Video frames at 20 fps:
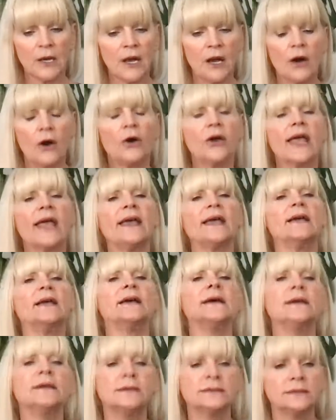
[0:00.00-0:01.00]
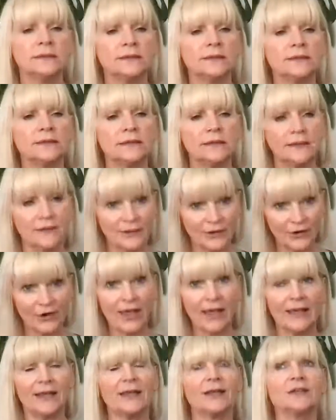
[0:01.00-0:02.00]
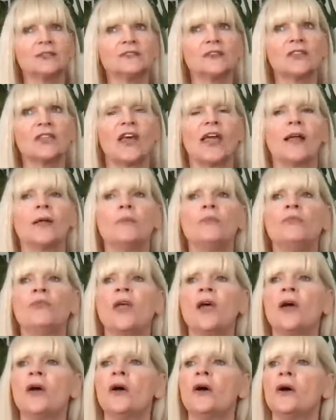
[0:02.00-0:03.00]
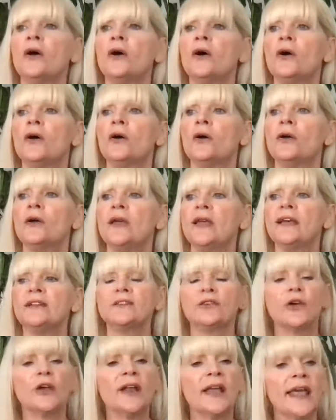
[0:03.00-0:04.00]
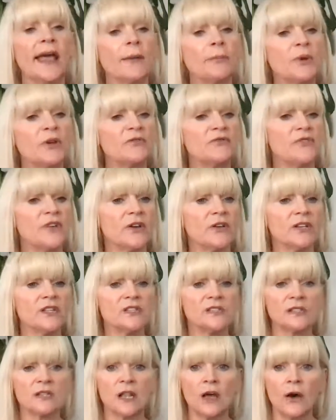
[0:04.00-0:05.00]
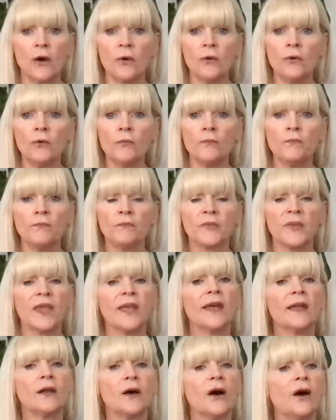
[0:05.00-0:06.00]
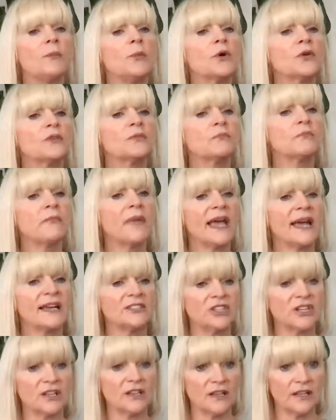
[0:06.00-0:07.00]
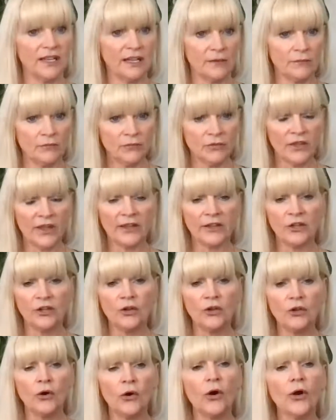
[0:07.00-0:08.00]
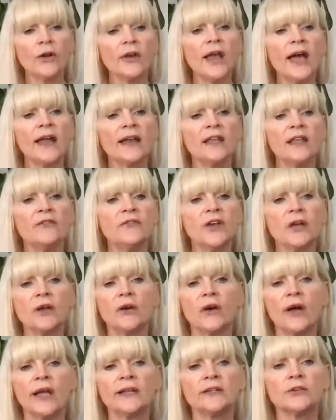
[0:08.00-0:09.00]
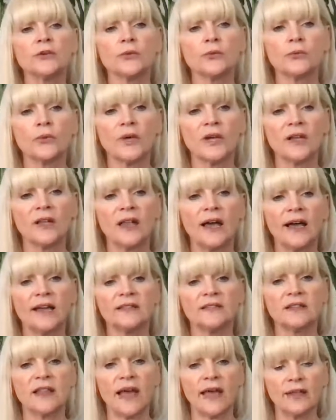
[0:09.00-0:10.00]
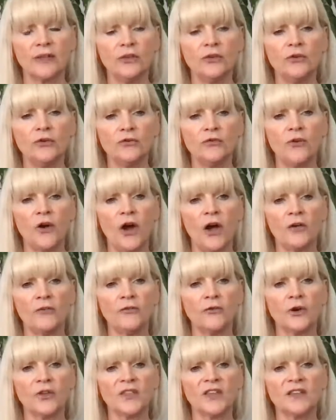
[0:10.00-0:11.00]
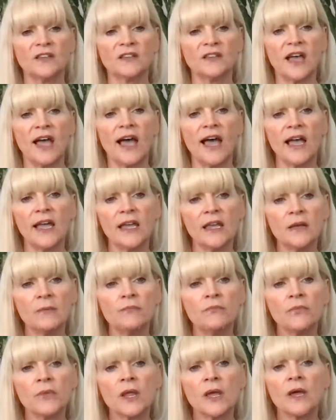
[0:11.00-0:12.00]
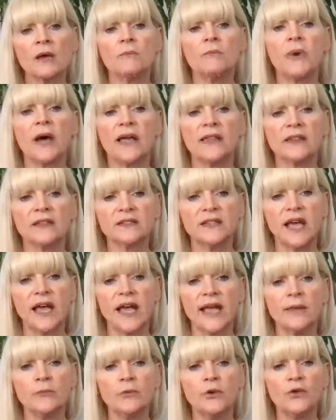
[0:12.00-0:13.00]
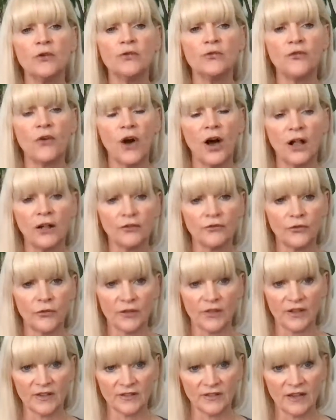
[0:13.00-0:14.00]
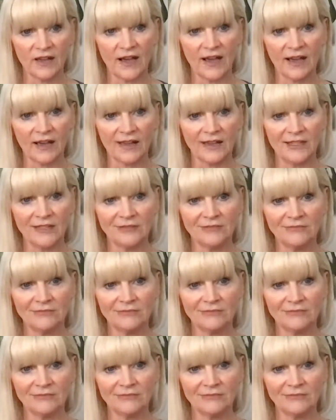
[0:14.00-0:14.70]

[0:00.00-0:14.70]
okay, here's the thing. It's going to happen very slow and almost magically. Like you're not even going to realize that you fall for this guy by the time you fall for this guy.